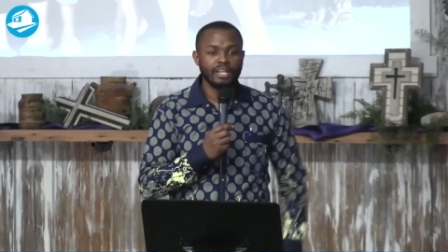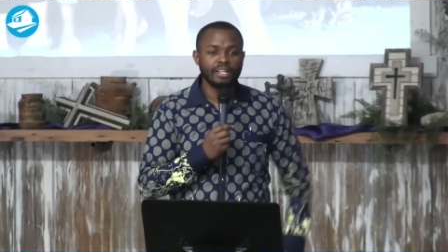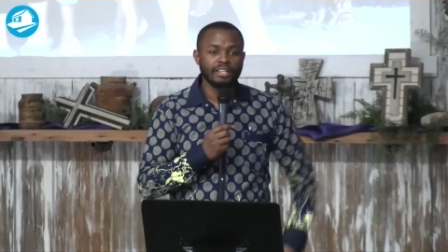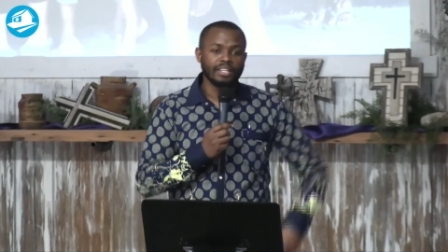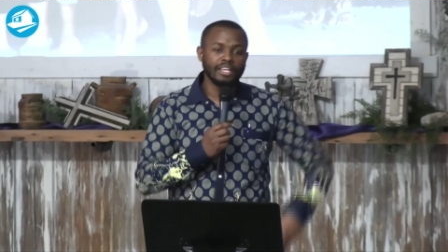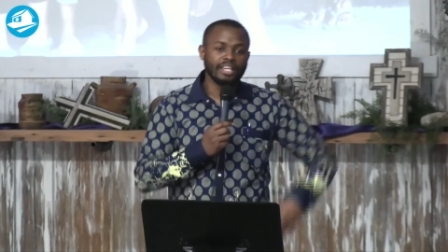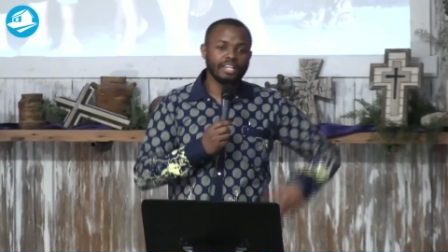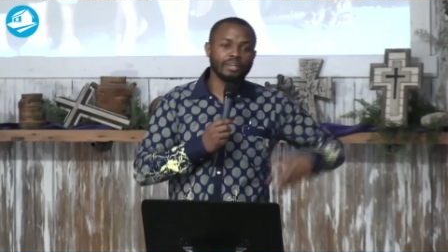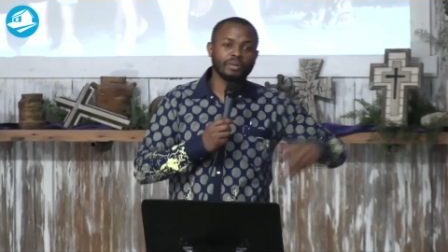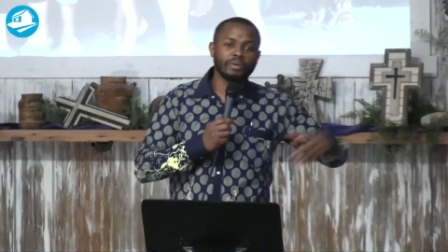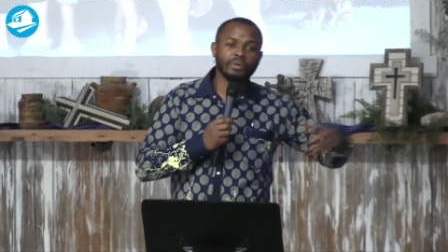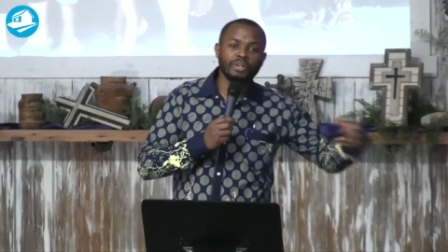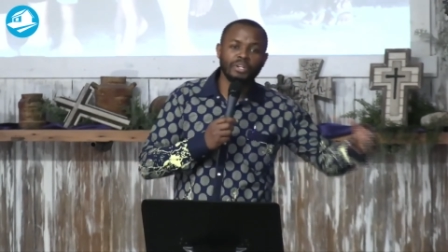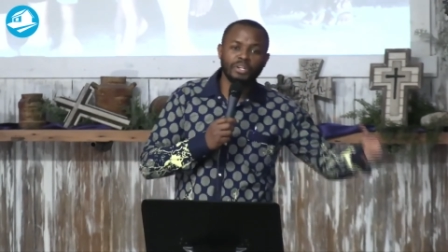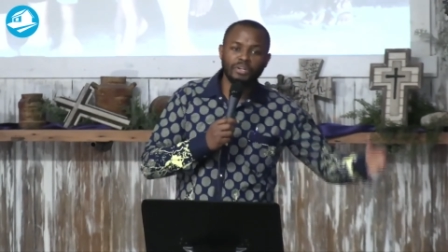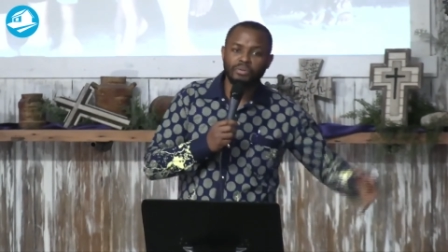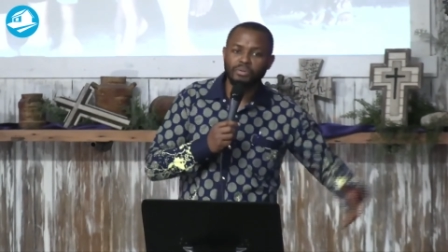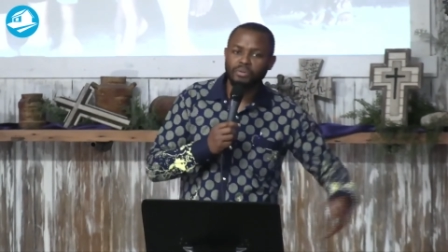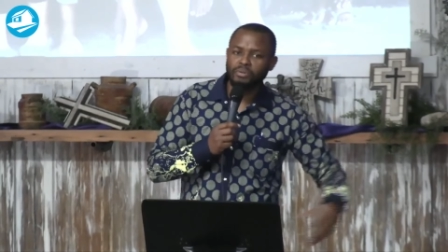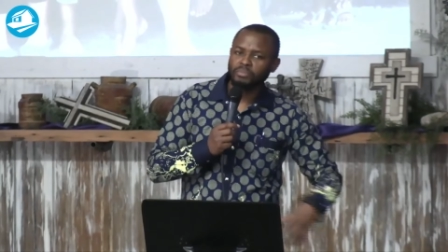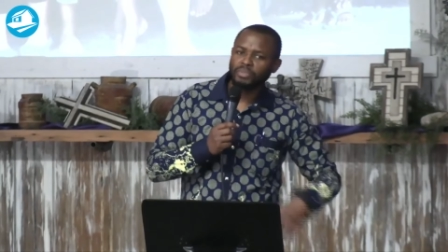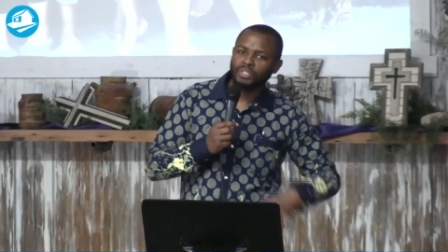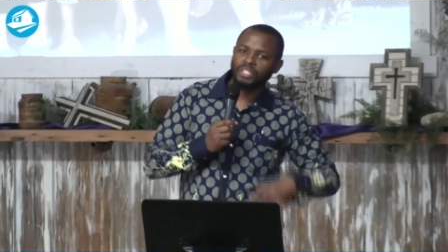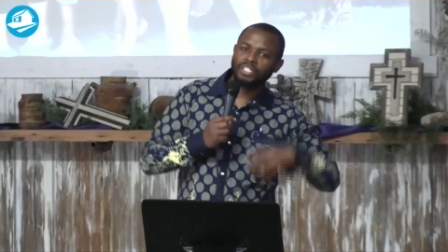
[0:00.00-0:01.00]
They go in the
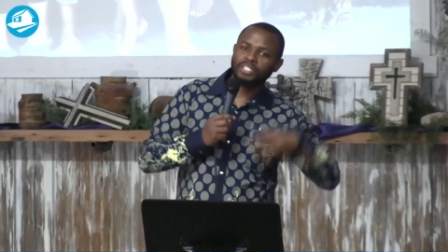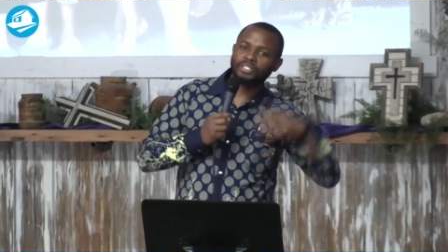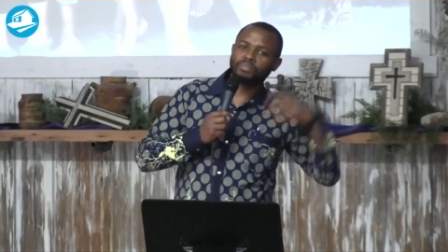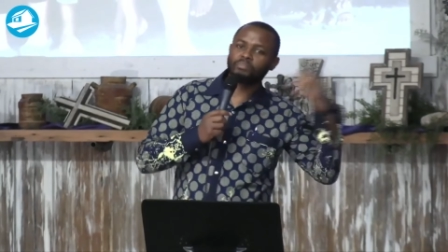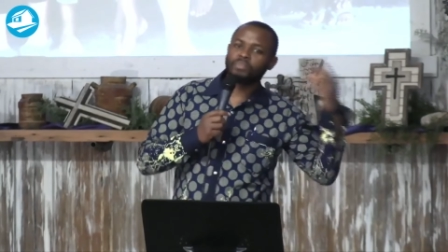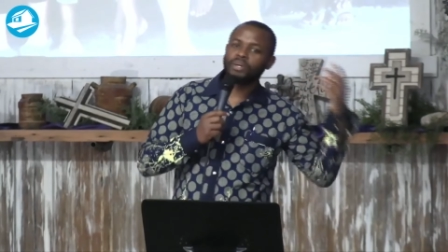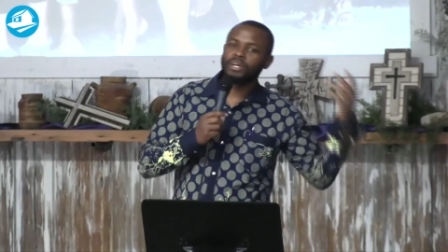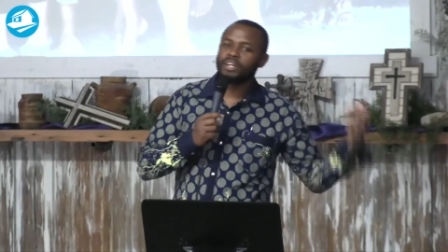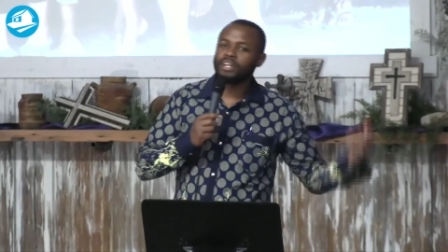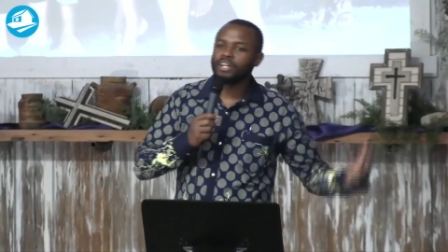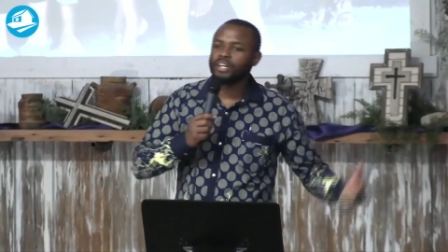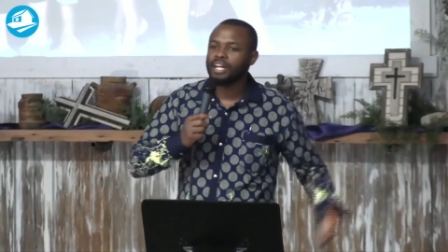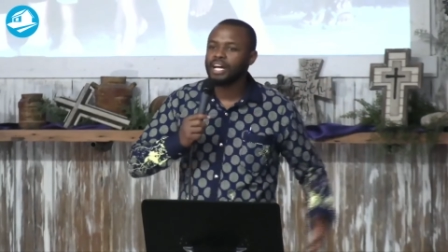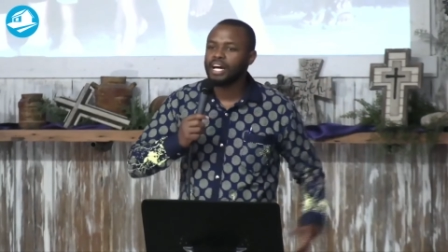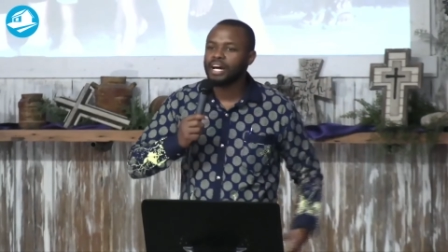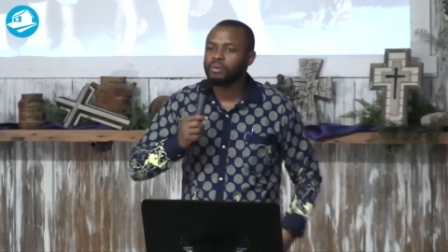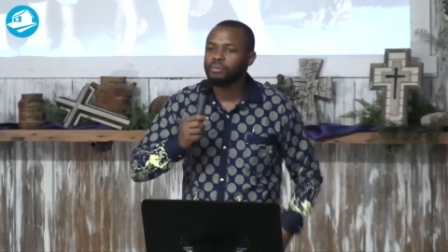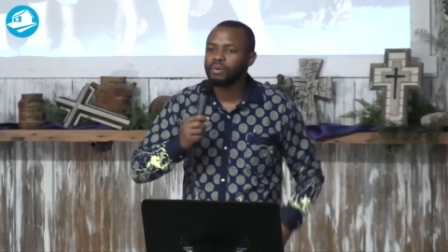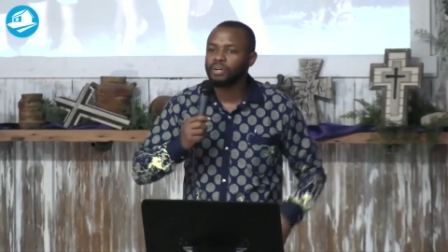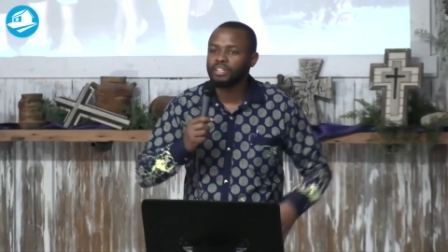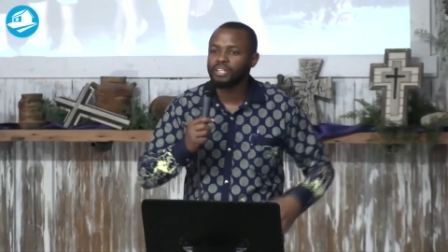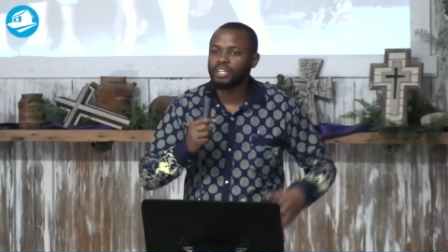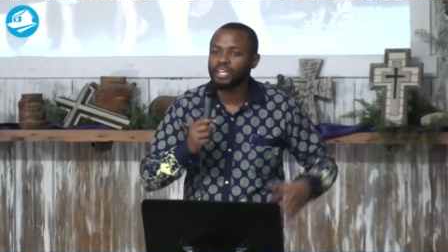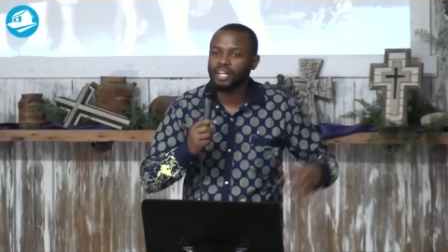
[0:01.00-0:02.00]
room, they spend an
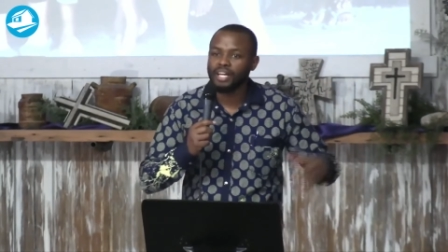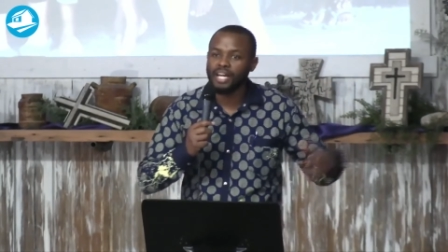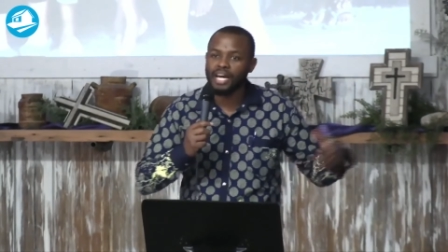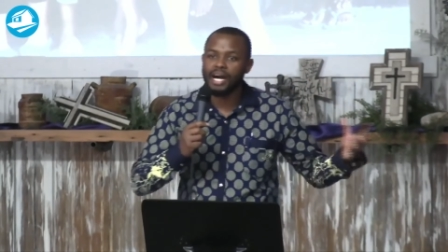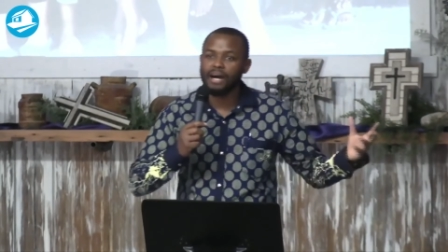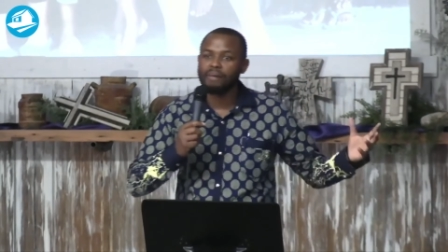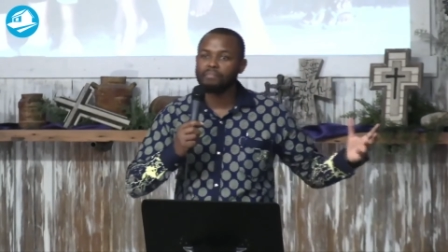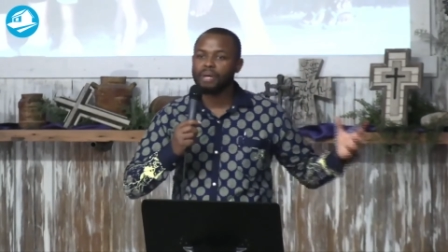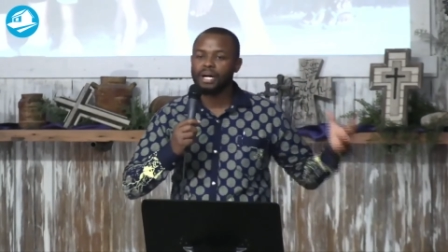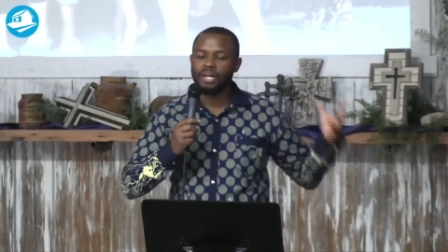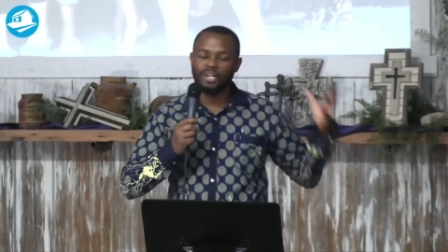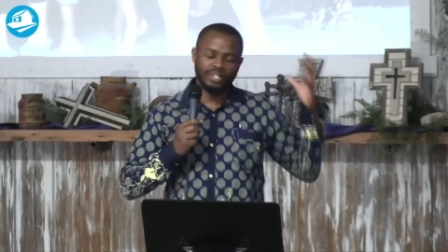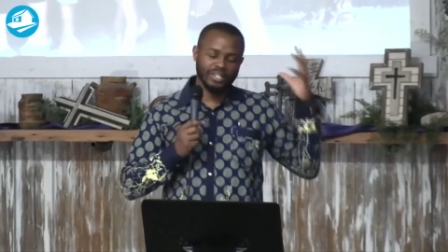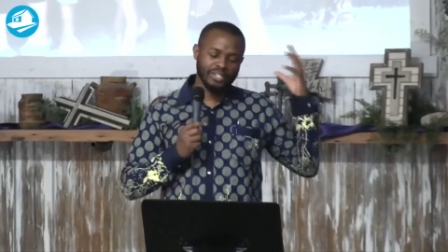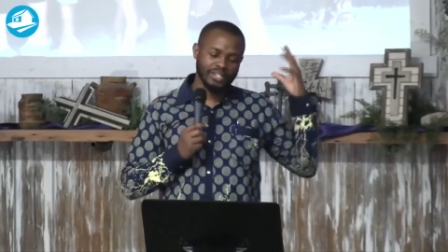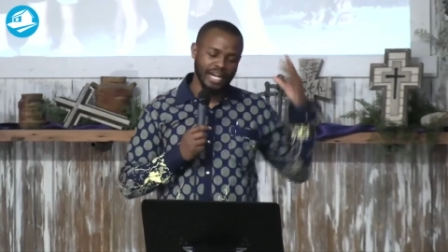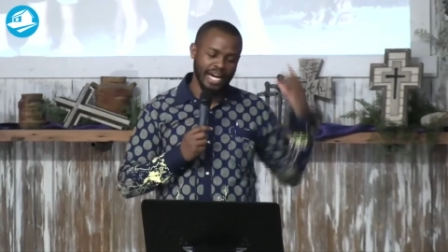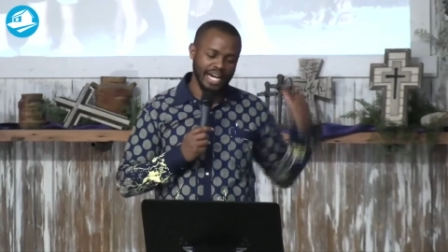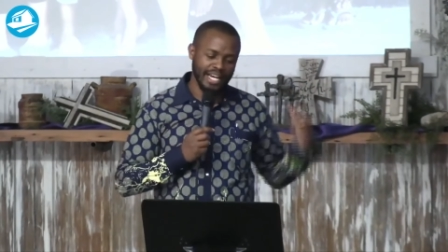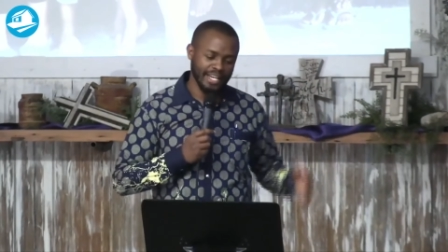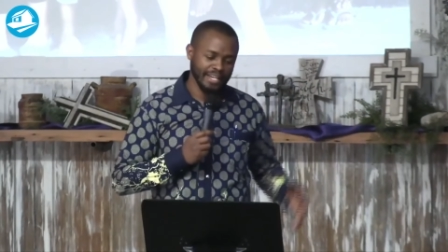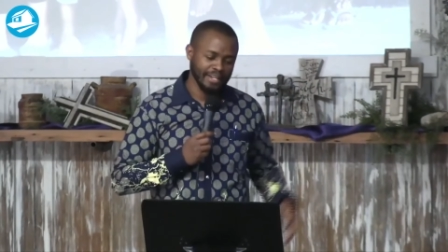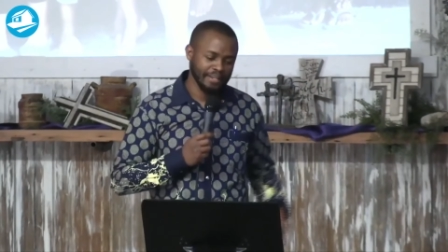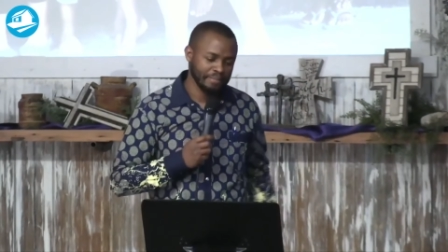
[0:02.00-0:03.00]
hour, they come out
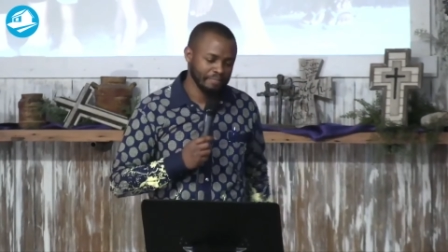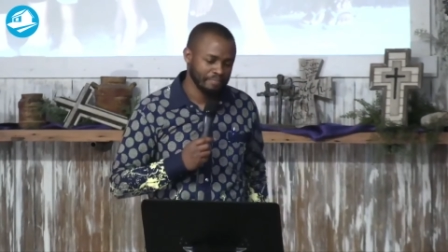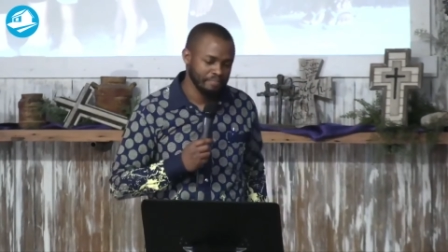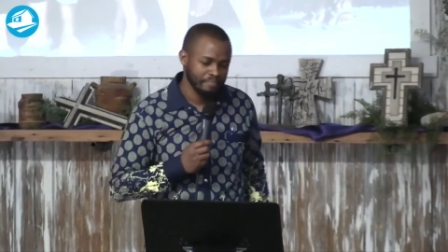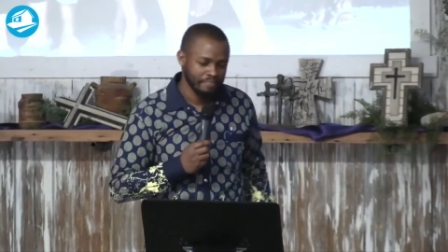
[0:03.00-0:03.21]
crying.